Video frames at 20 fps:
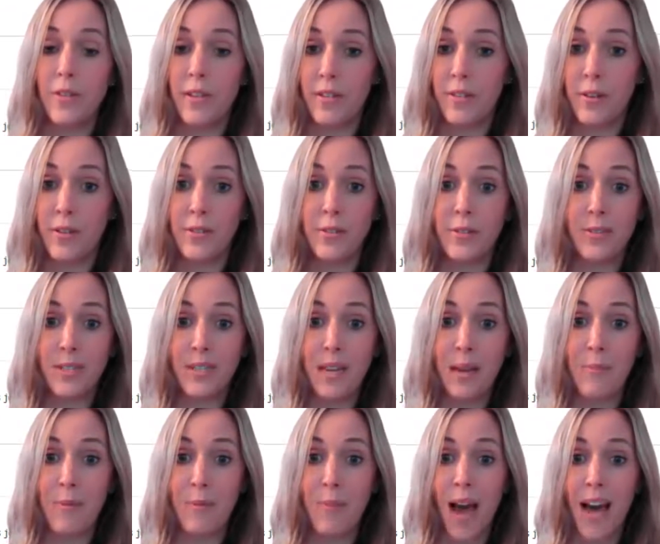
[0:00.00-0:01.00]

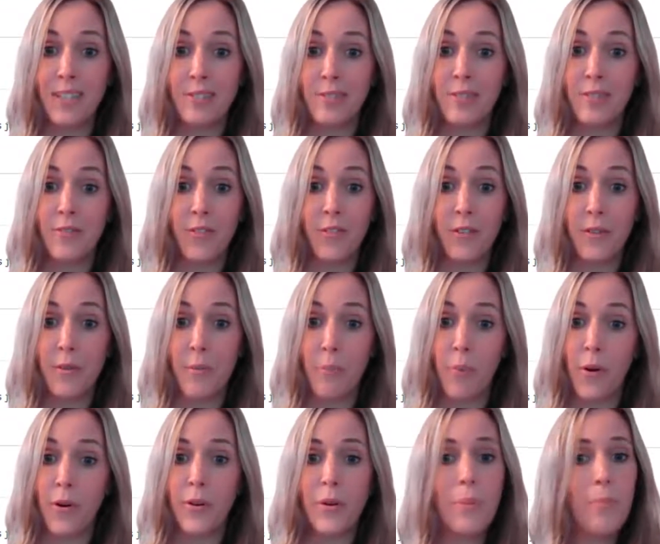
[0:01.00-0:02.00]
username and password for the
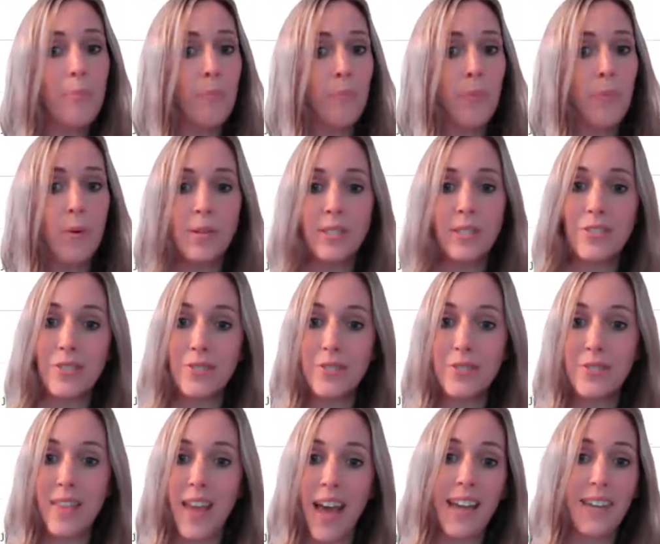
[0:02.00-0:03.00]
portal, but once you
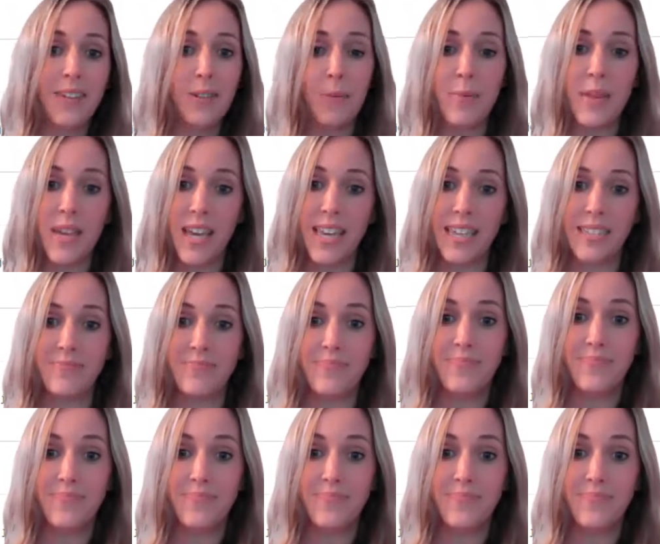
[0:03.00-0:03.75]
do that, you'll be in.